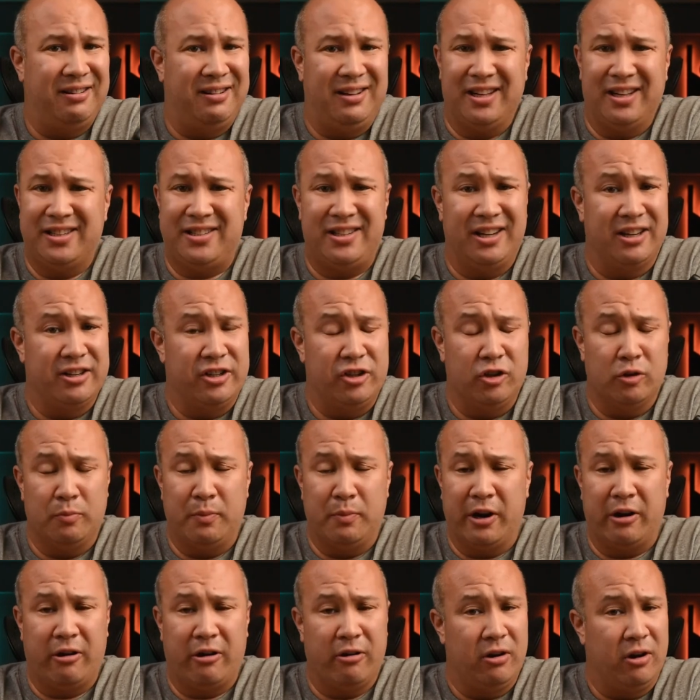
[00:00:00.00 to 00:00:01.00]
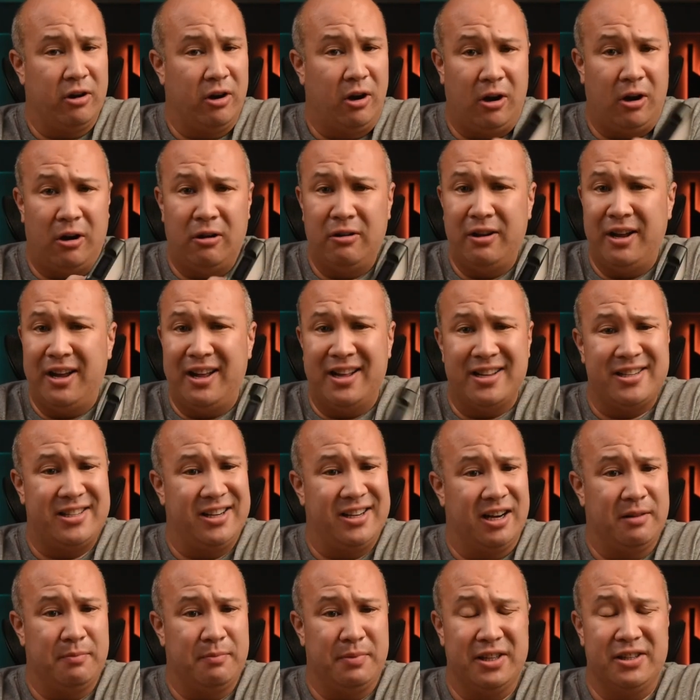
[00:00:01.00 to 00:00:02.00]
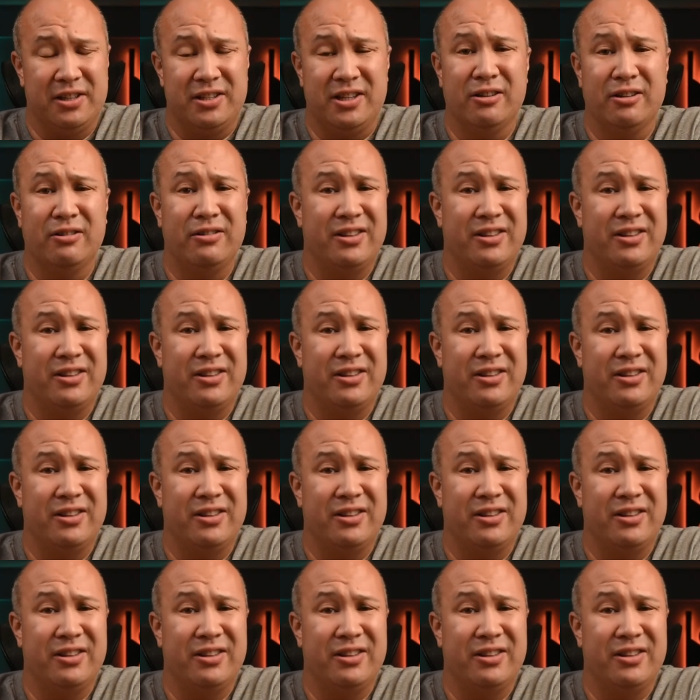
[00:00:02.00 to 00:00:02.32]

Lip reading: It's not a deal breaker at all. It's not a big deal.